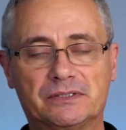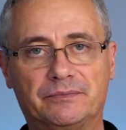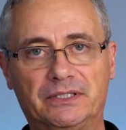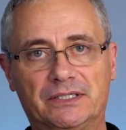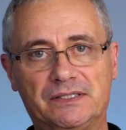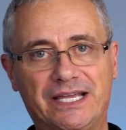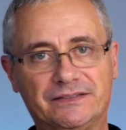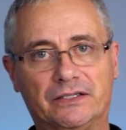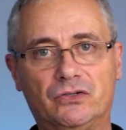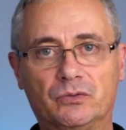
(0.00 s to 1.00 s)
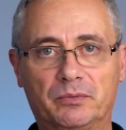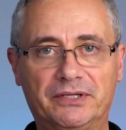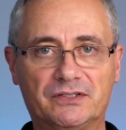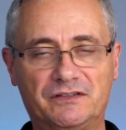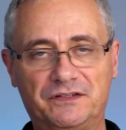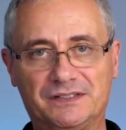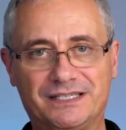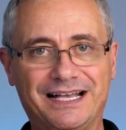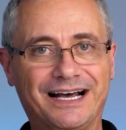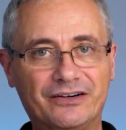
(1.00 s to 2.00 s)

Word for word: something that's executable, because if it's